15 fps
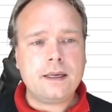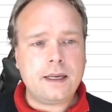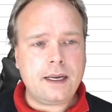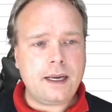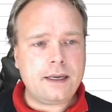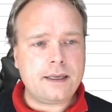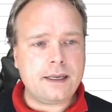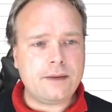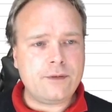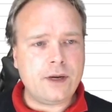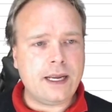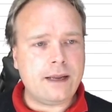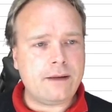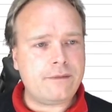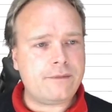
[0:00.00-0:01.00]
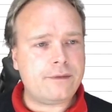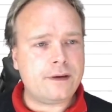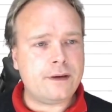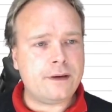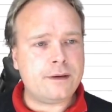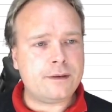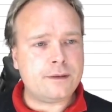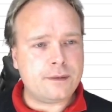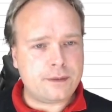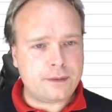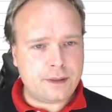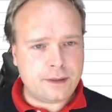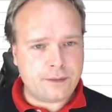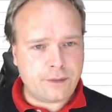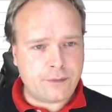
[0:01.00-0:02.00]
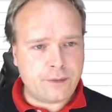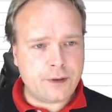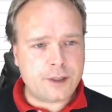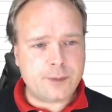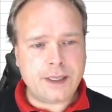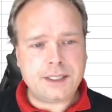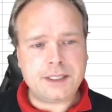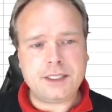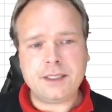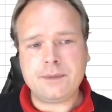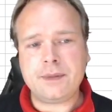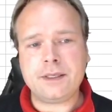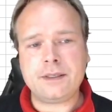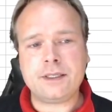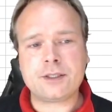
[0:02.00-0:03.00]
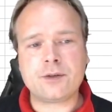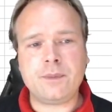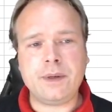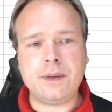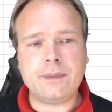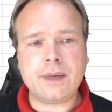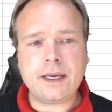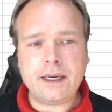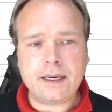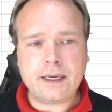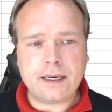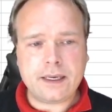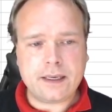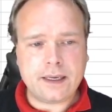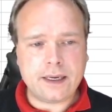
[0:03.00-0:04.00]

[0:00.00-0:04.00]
And then we have the third spaceship, this could be Mike,